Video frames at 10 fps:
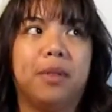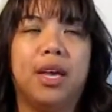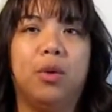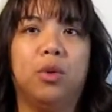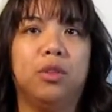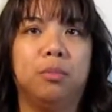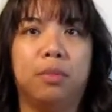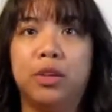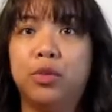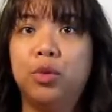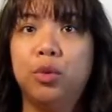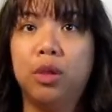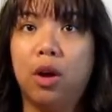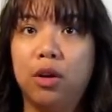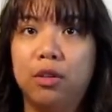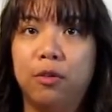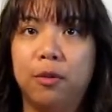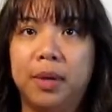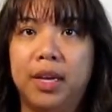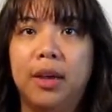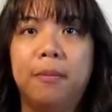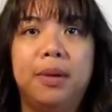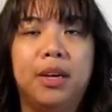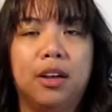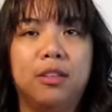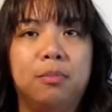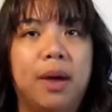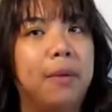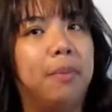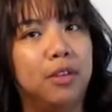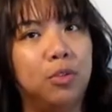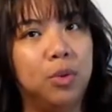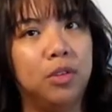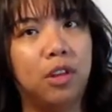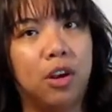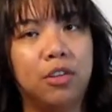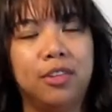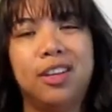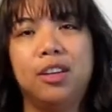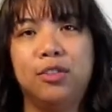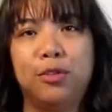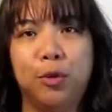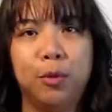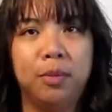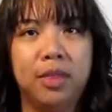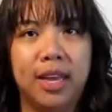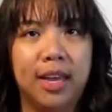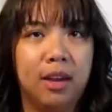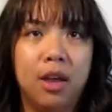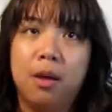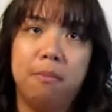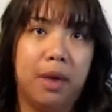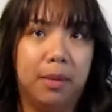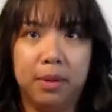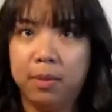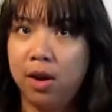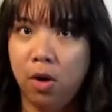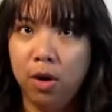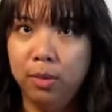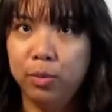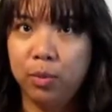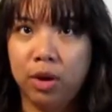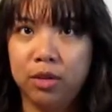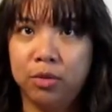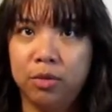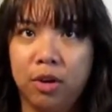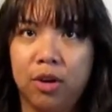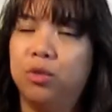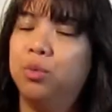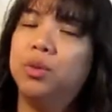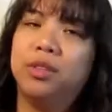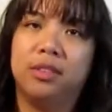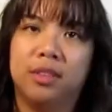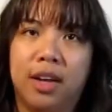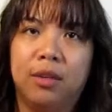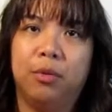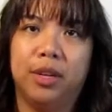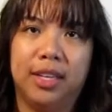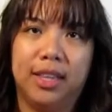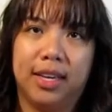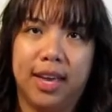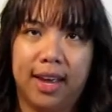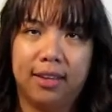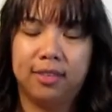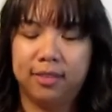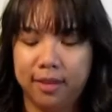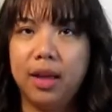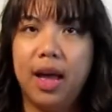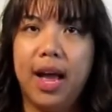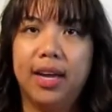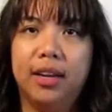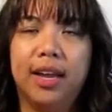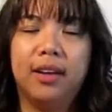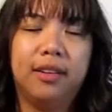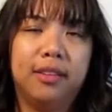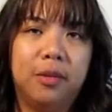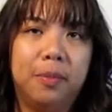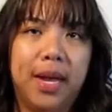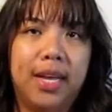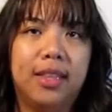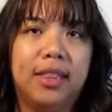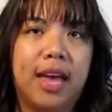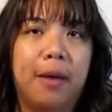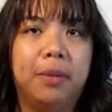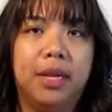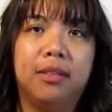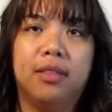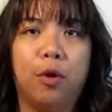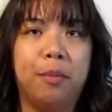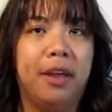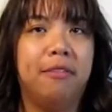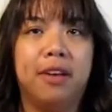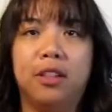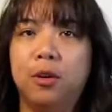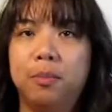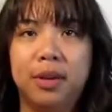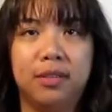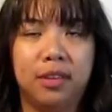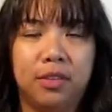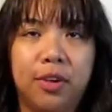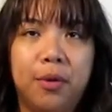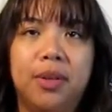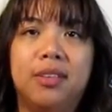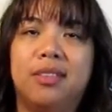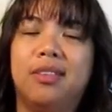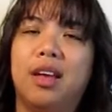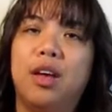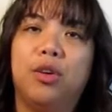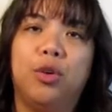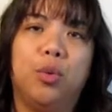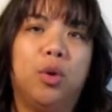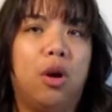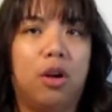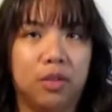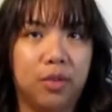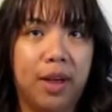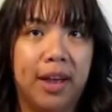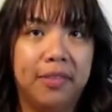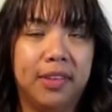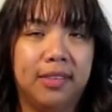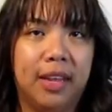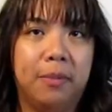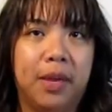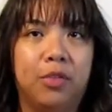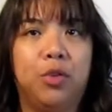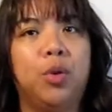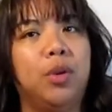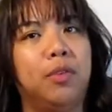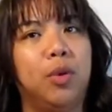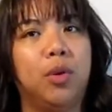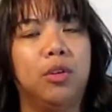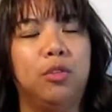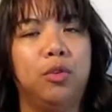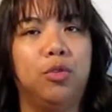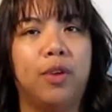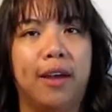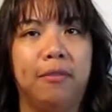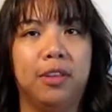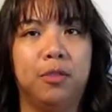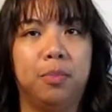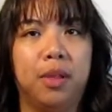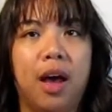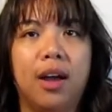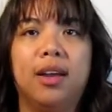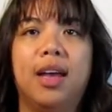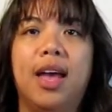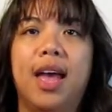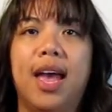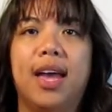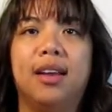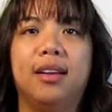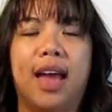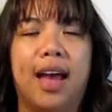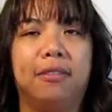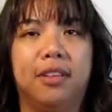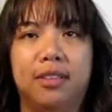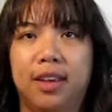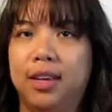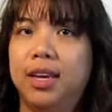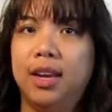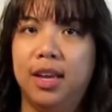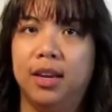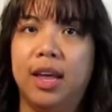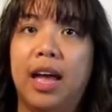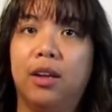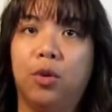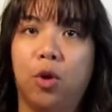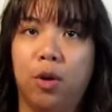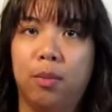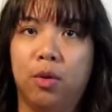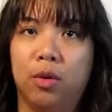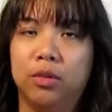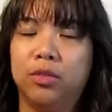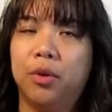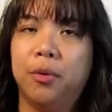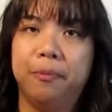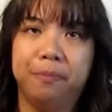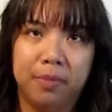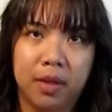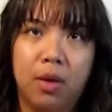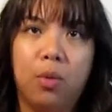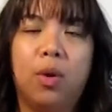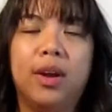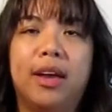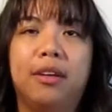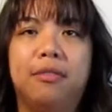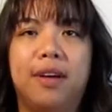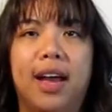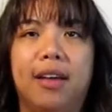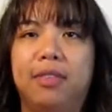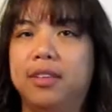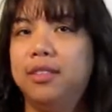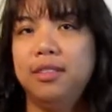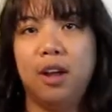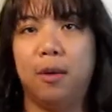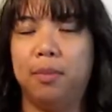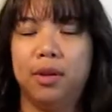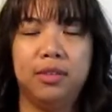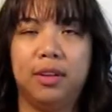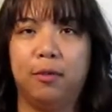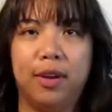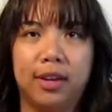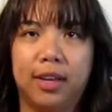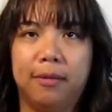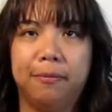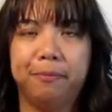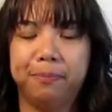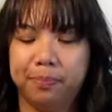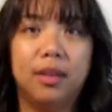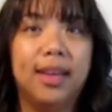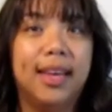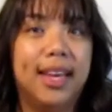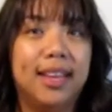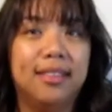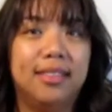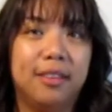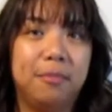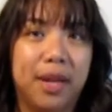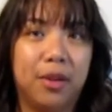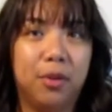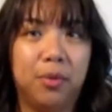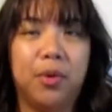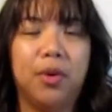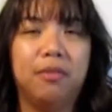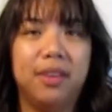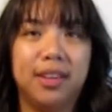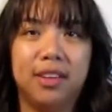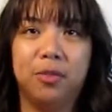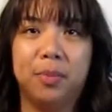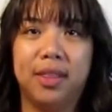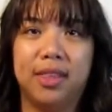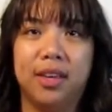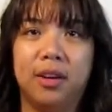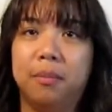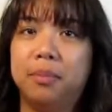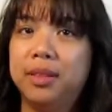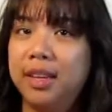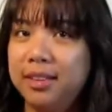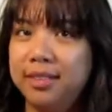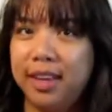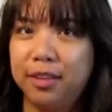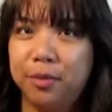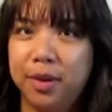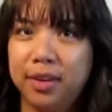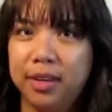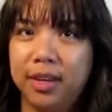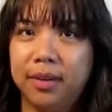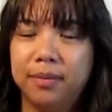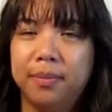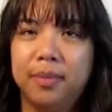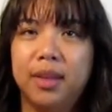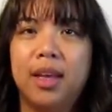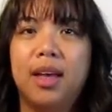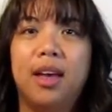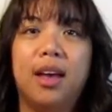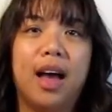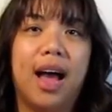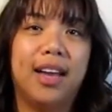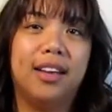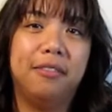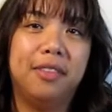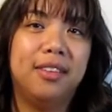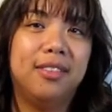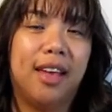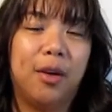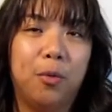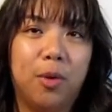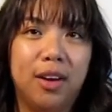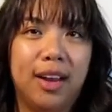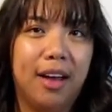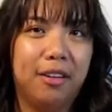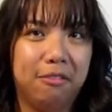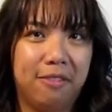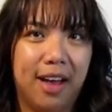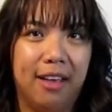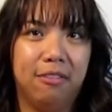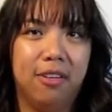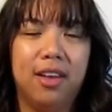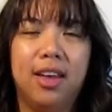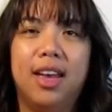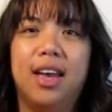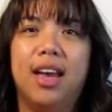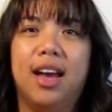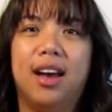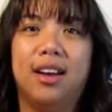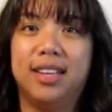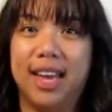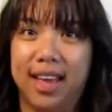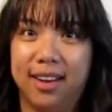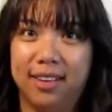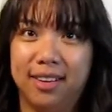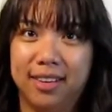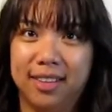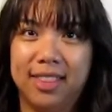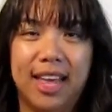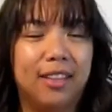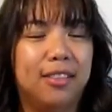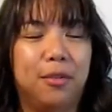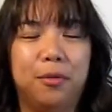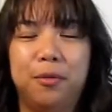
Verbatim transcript: It was much too large for me. Because my bust was large, it assumed that maybe my arms were also large, which is not really the case. I anticipate that means for my fellow busty sewists, you will also have the same issue if you were to draft this block and have to take it in at your armhole. So 1 out of 5, this is not busty friendly. Is the Michael Rohr vintage method plus size friendly? I give this a 1 out of 5. Again, that's a